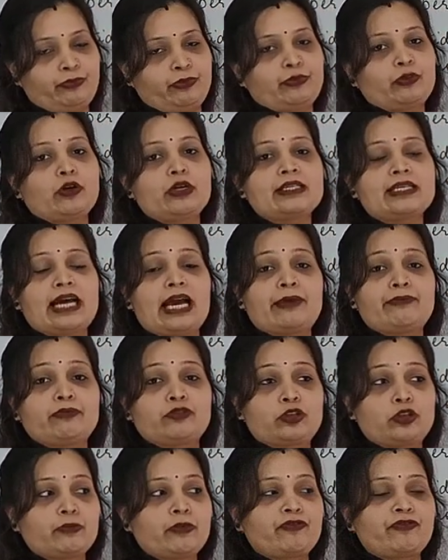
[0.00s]
because I
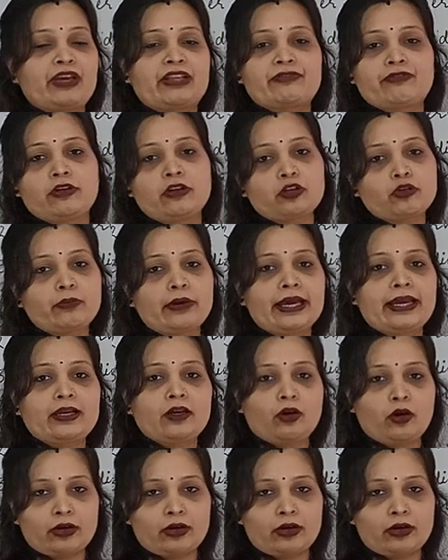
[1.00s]
should be faithful to my